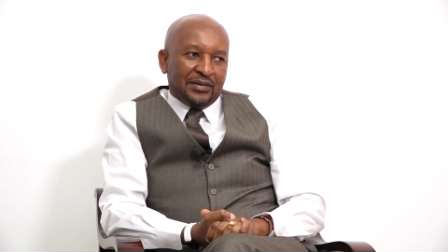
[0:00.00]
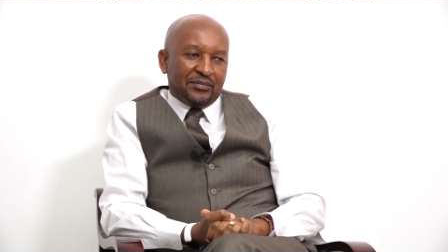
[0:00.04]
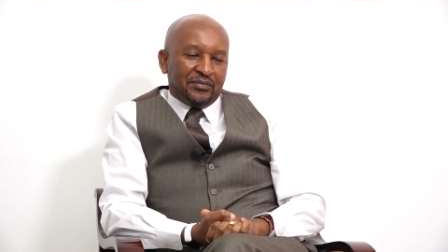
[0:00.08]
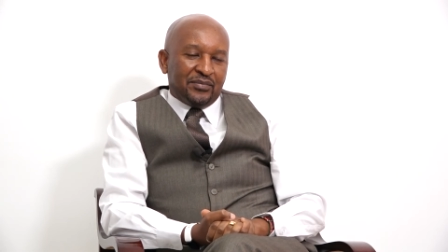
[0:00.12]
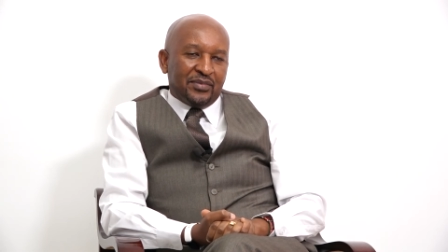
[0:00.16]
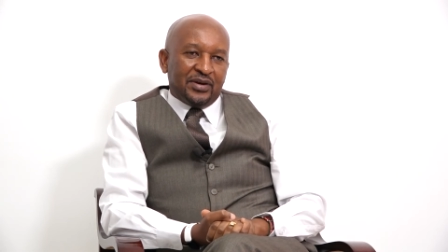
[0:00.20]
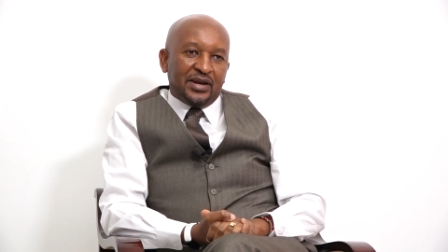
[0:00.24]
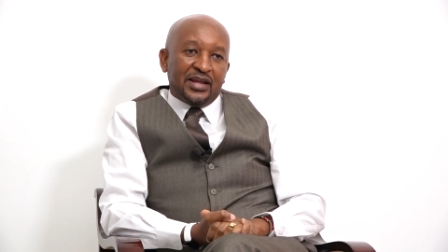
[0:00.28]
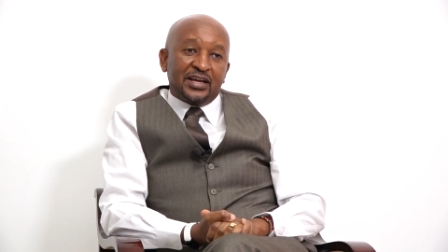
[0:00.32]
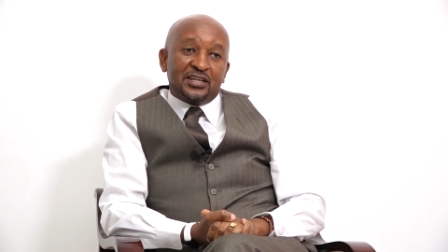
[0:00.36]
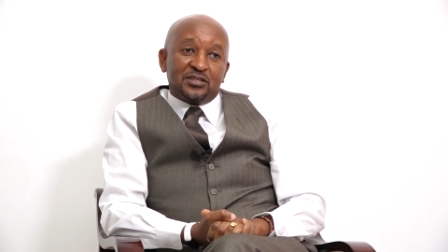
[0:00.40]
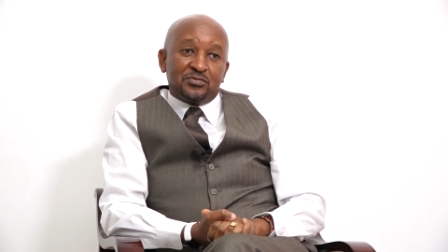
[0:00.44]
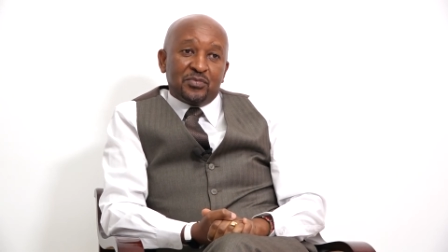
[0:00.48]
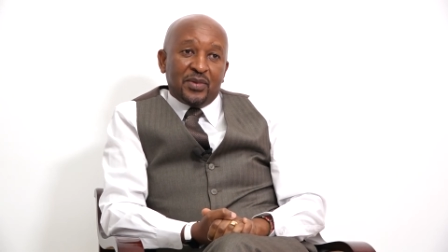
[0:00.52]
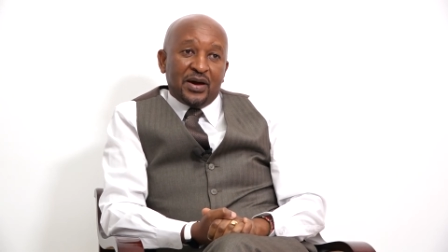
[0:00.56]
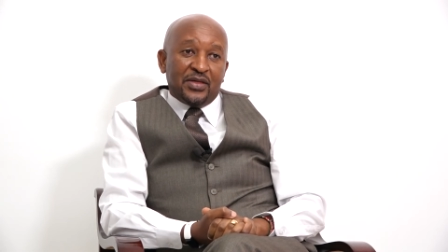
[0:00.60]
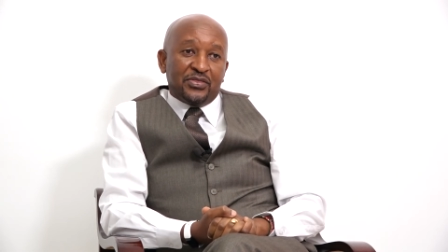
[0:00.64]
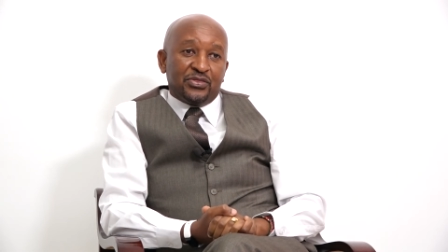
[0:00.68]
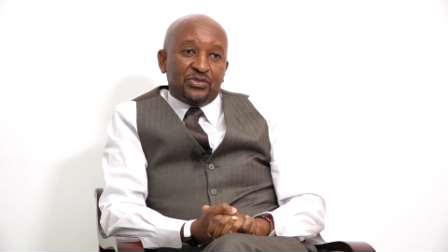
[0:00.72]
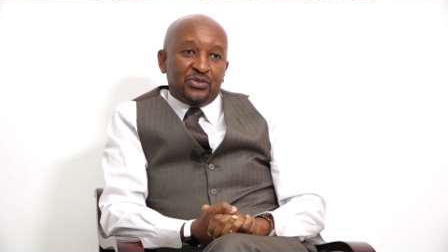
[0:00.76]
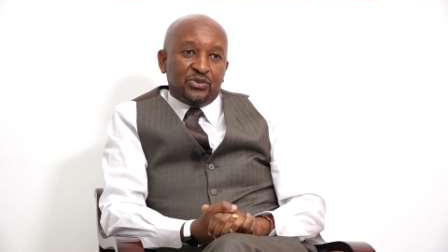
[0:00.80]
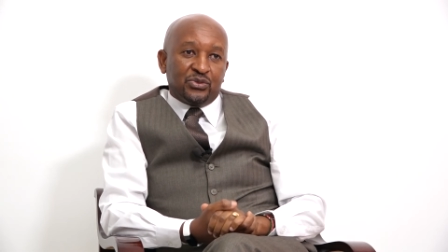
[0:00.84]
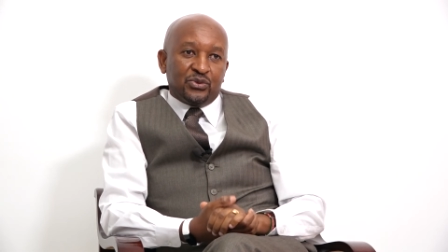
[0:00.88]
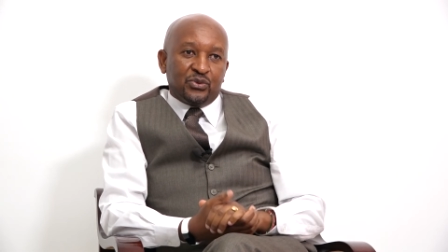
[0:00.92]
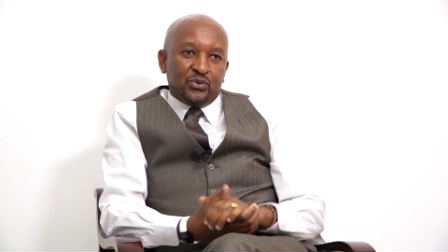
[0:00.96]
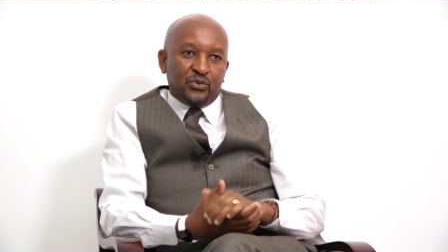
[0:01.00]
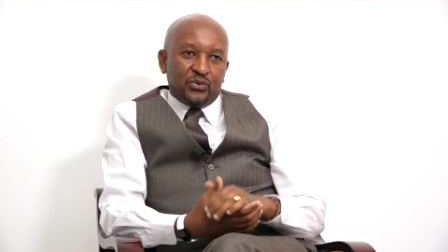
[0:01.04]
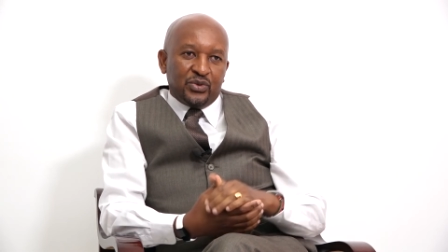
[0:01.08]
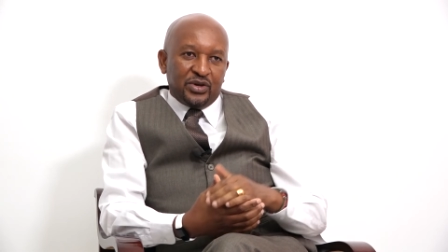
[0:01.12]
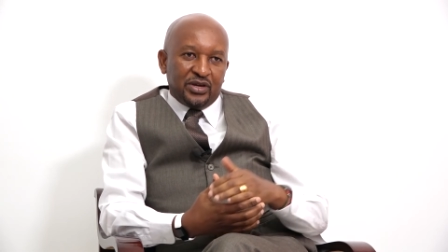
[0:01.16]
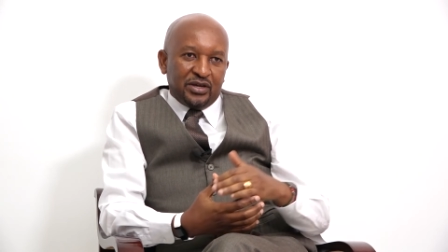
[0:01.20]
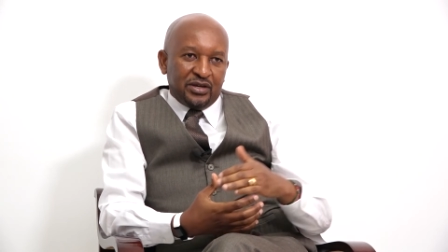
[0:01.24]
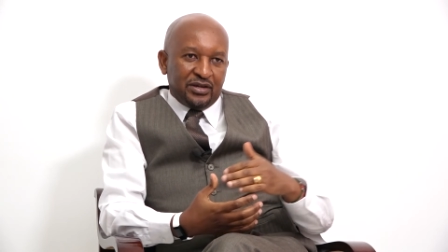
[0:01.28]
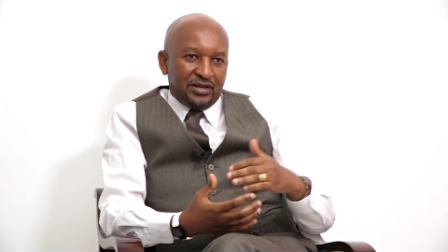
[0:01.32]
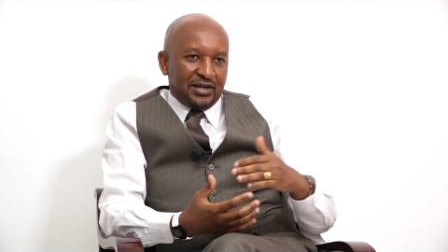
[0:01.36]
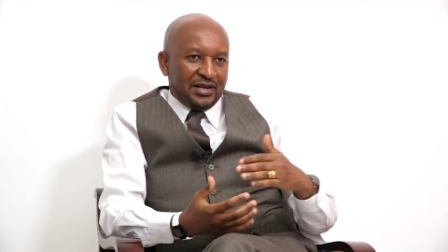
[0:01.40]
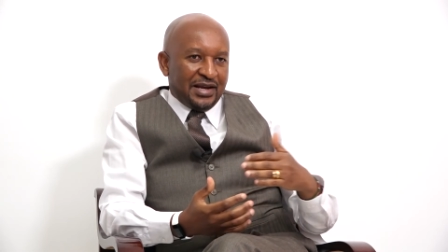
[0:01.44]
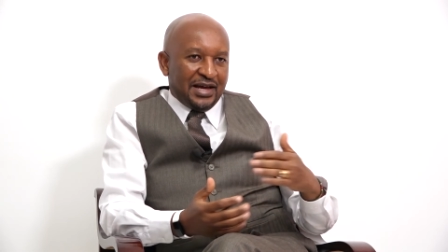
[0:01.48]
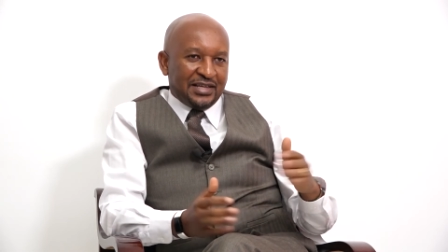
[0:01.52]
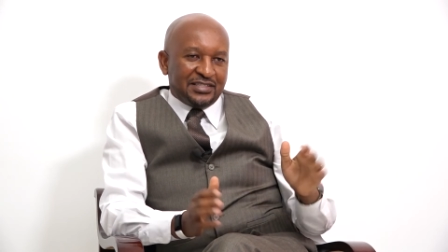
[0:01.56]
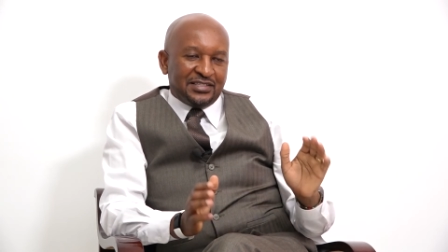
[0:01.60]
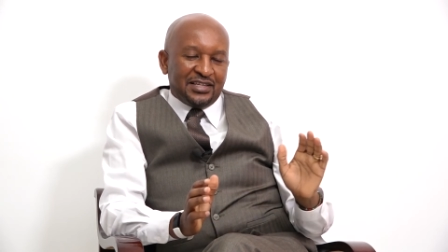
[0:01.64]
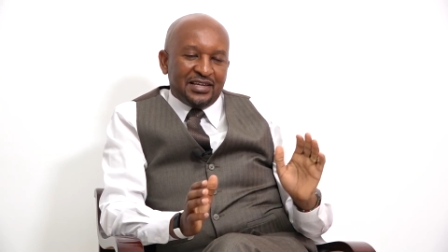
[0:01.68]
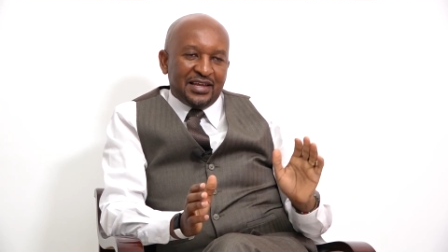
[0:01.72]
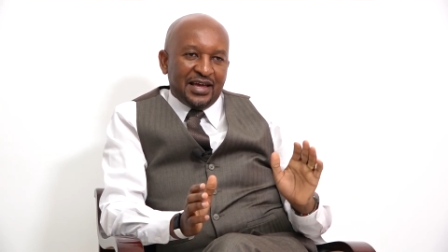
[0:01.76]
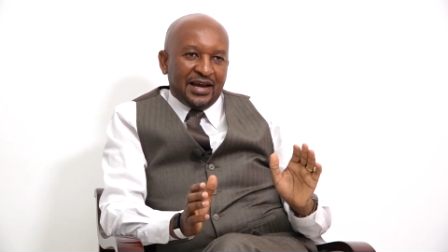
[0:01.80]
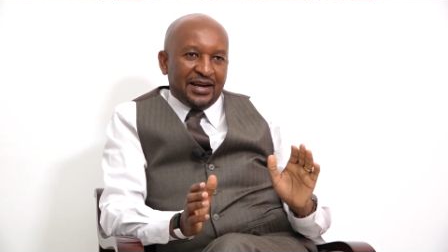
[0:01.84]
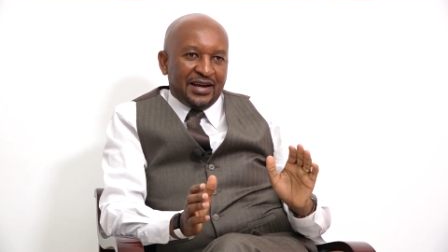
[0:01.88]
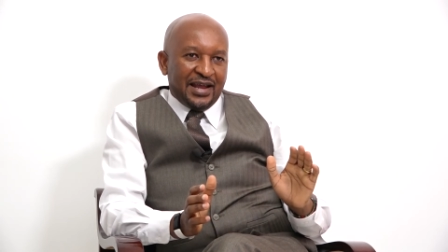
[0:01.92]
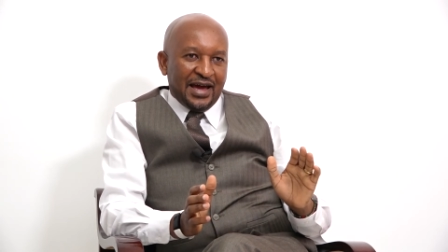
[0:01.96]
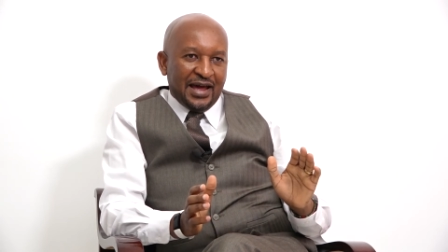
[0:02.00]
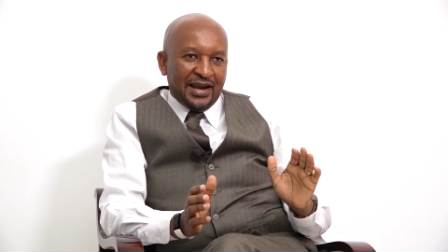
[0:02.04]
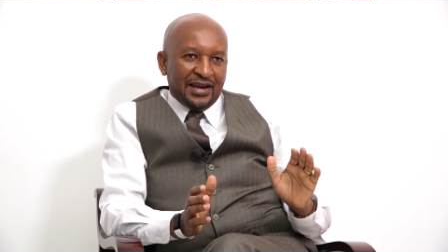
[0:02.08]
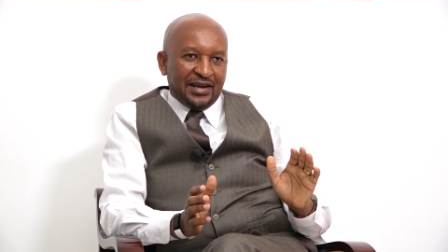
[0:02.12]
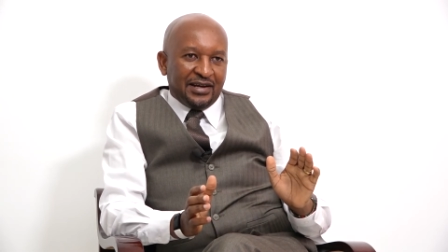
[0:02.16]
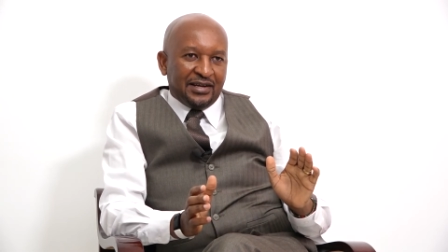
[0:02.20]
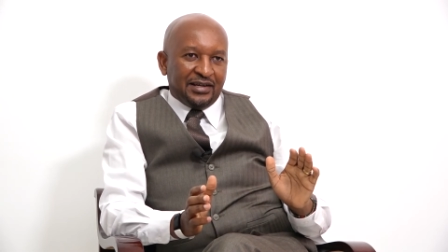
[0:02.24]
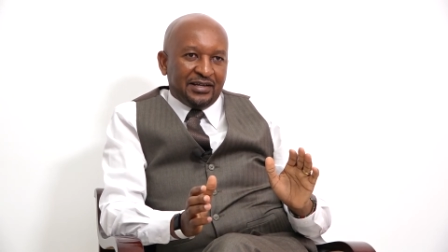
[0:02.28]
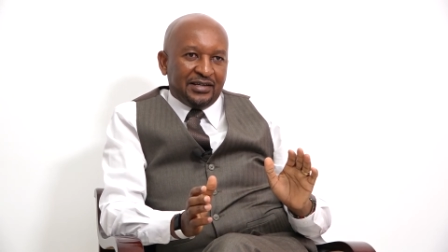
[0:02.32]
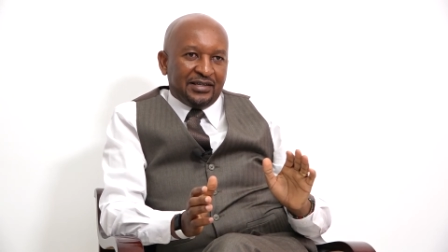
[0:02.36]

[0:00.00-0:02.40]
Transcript: next month, we largely are done.